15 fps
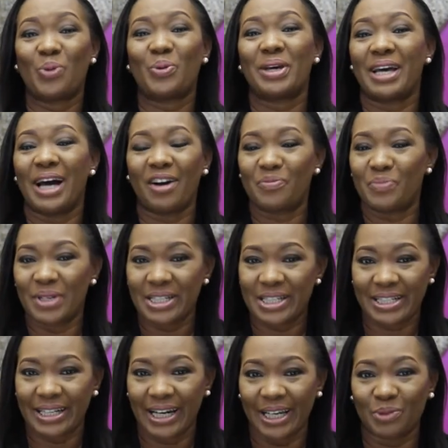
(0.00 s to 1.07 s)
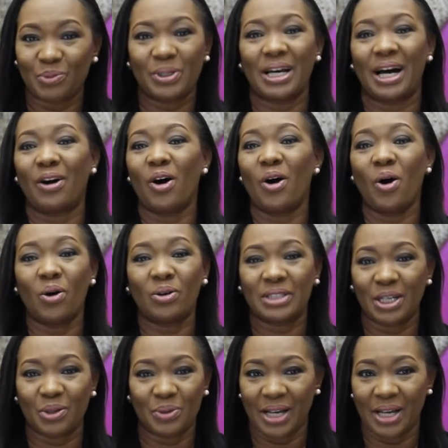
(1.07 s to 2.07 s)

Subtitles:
We have been trying. All day